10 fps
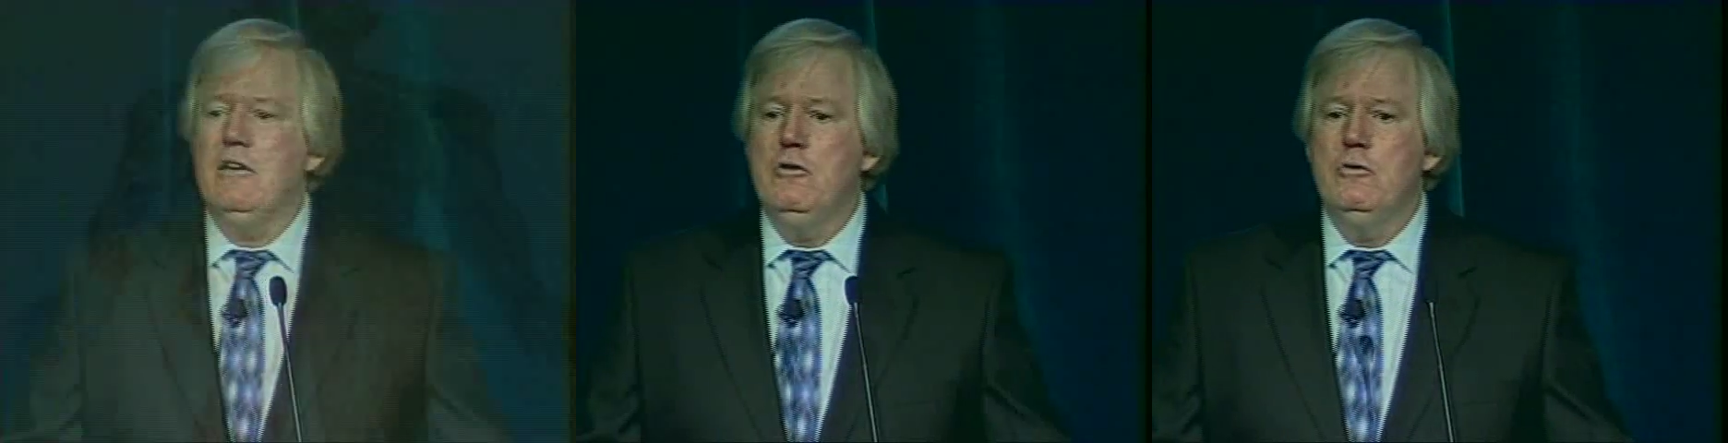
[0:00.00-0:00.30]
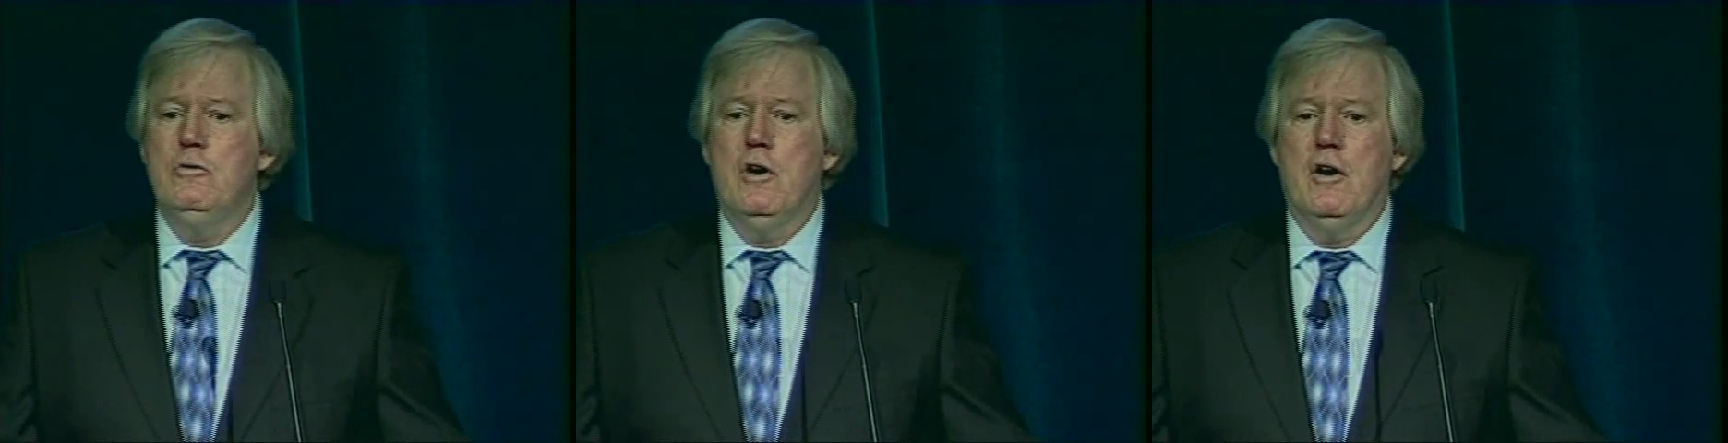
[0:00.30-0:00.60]

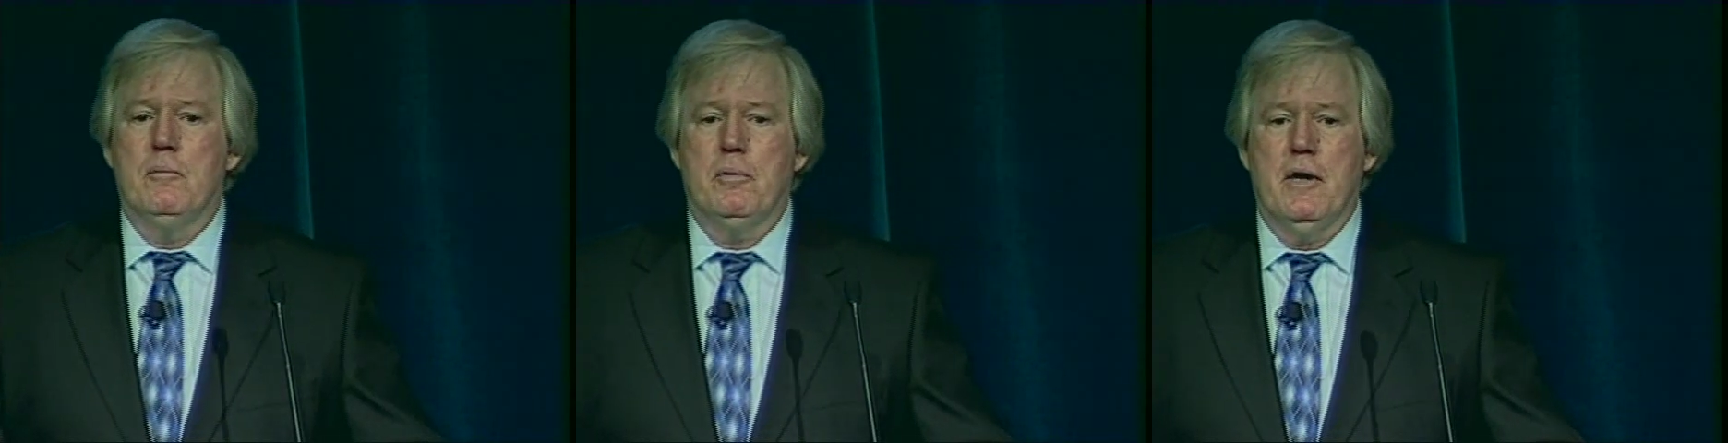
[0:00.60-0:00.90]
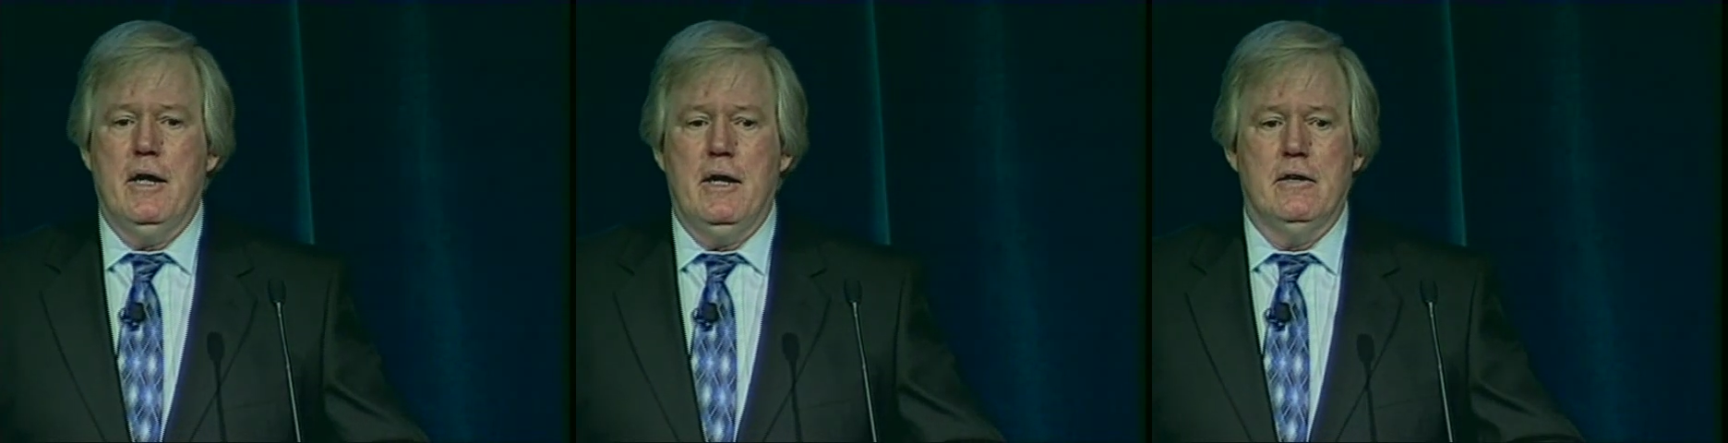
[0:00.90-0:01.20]
you
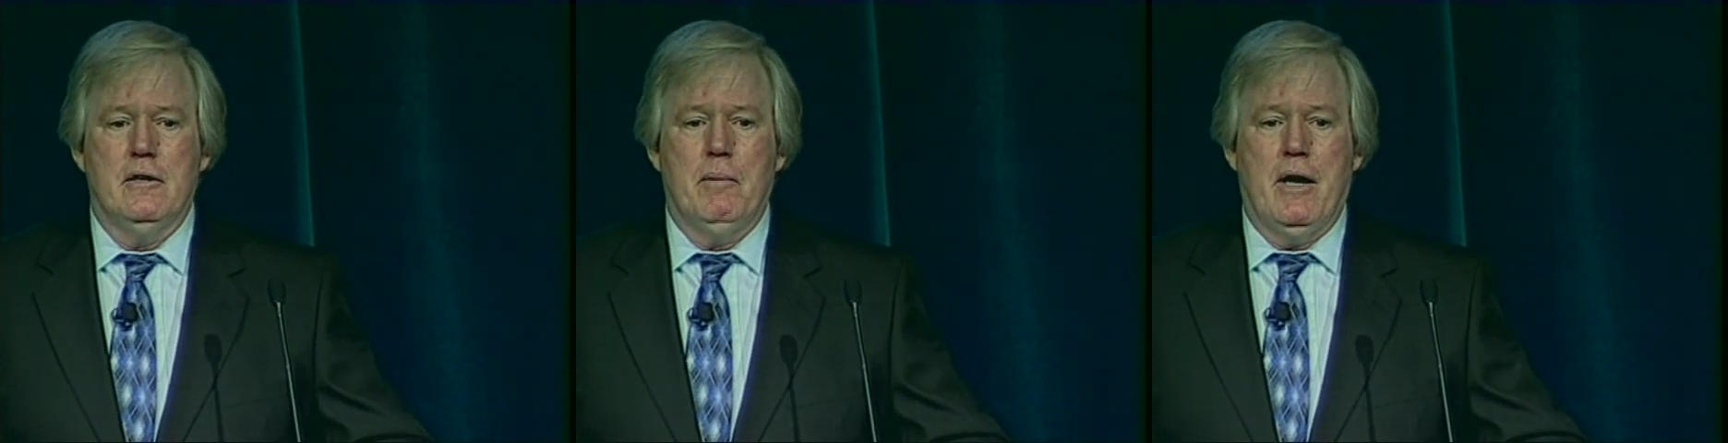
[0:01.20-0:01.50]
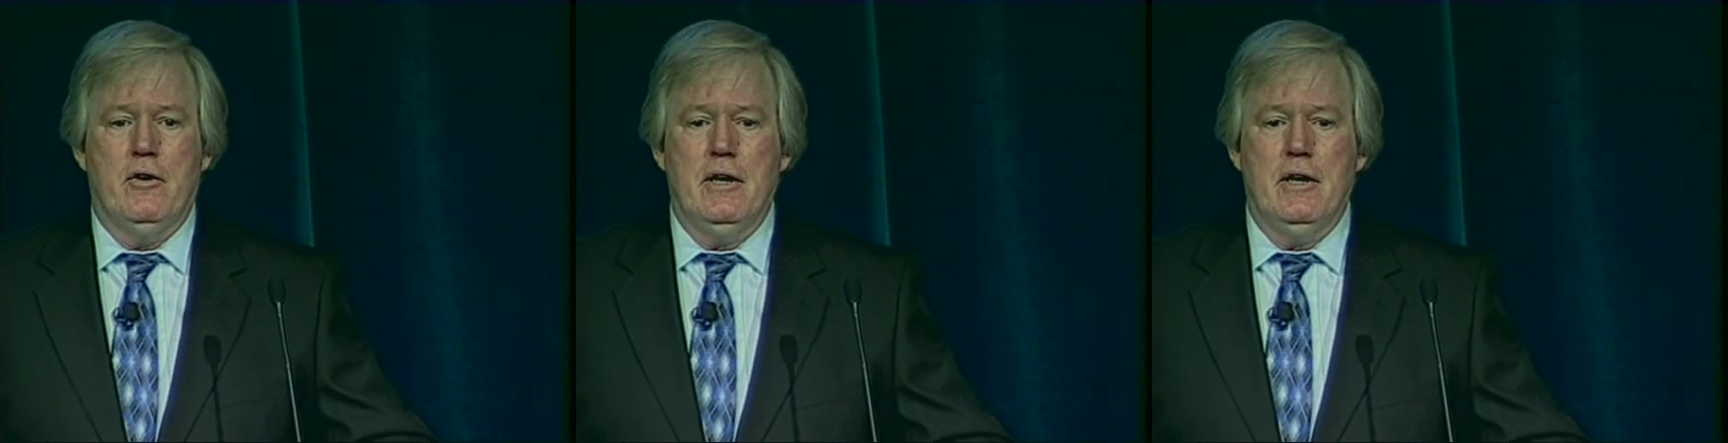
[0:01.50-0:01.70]
comprehend about